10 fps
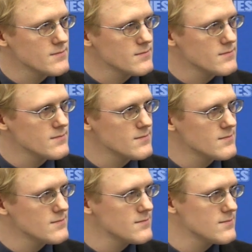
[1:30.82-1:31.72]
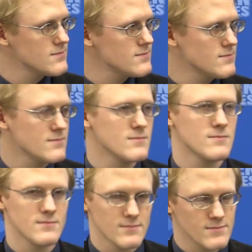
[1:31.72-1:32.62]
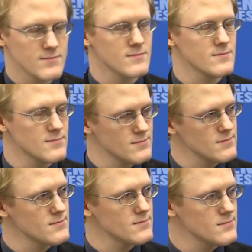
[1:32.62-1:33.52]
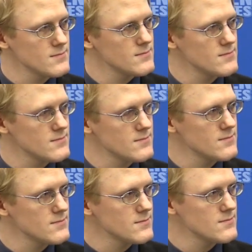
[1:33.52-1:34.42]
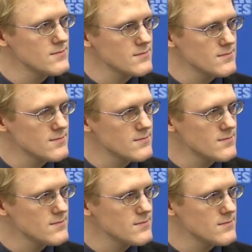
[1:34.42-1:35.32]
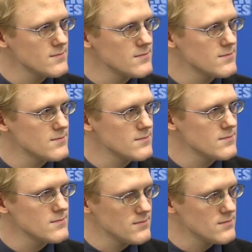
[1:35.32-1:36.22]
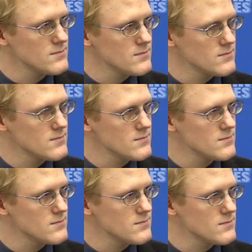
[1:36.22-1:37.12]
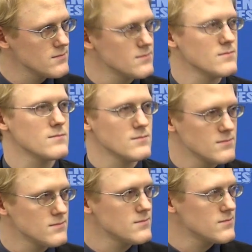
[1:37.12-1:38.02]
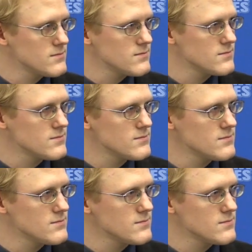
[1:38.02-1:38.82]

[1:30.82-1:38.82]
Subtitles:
(not speaking)